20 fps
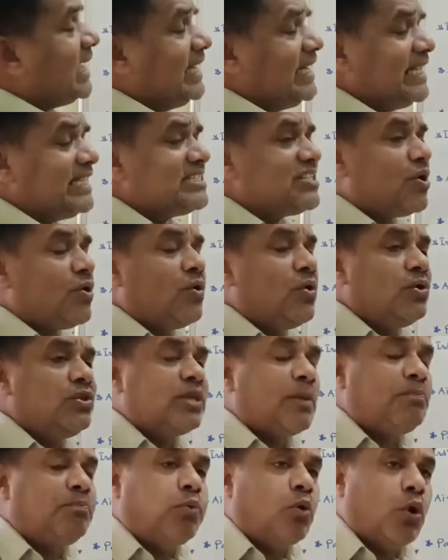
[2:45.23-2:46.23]
connects
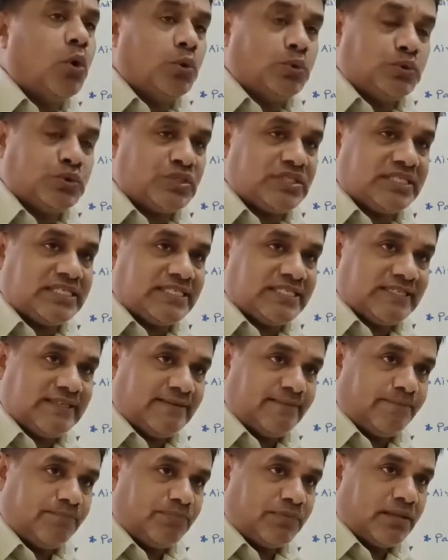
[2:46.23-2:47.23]
all the ports.
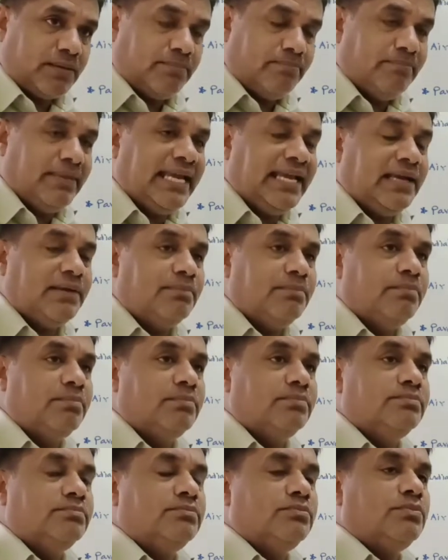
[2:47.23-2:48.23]

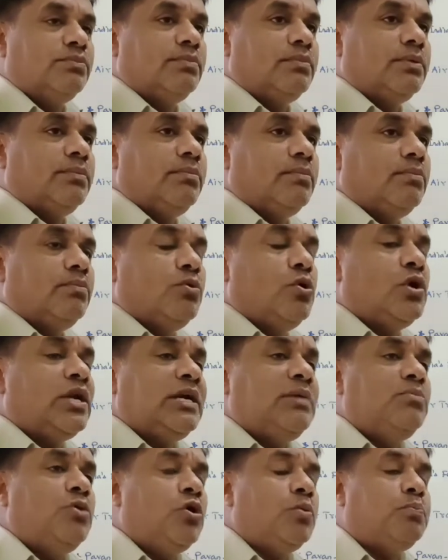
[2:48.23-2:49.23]
More
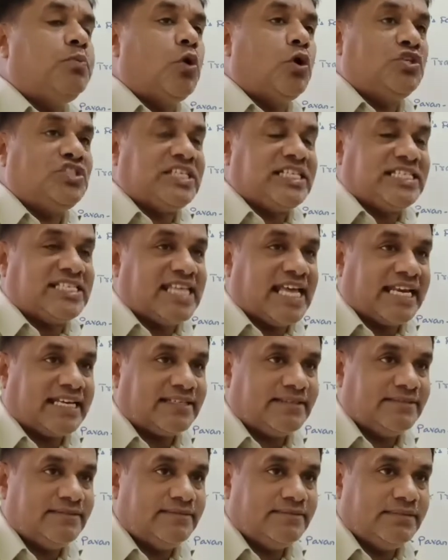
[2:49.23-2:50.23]
and more ports is
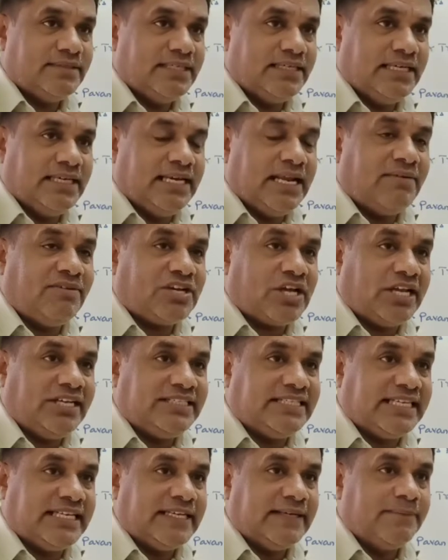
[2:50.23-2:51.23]
there in our
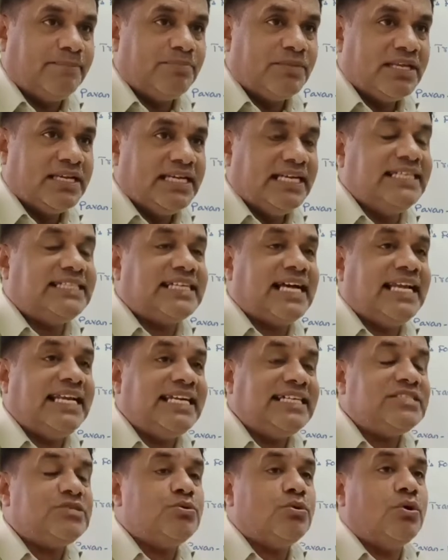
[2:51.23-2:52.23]
country. It
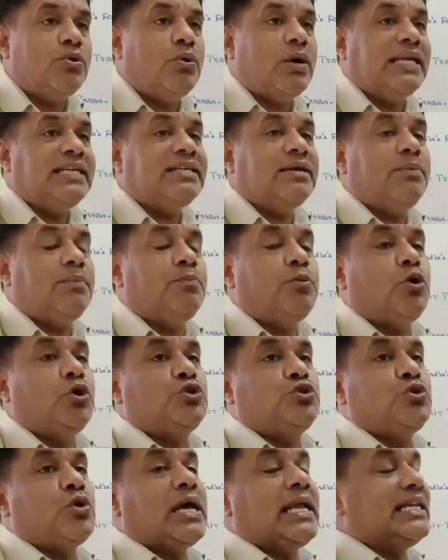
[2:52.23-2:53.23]
connects one
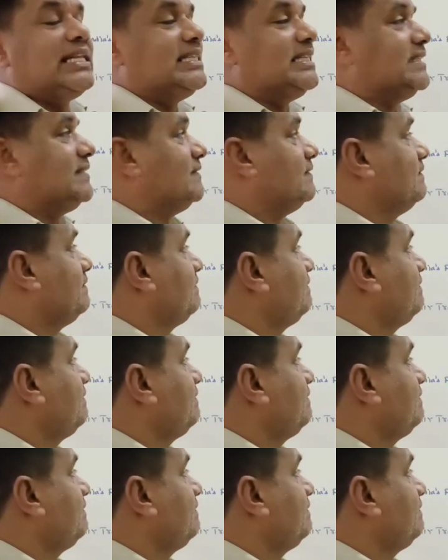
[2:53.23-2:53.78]
port to another.